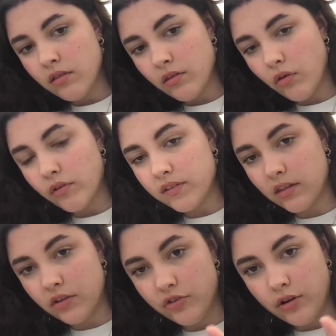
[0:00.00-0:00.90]
obviously
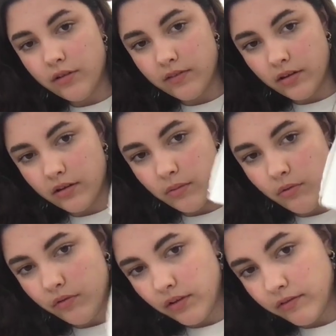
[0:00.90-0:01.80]
the juice that had come
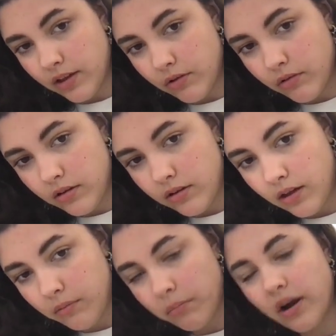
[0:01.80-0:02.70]
off that flower
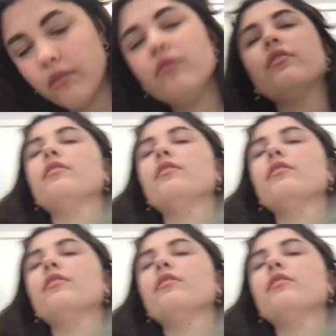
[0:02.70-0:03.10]
had browned,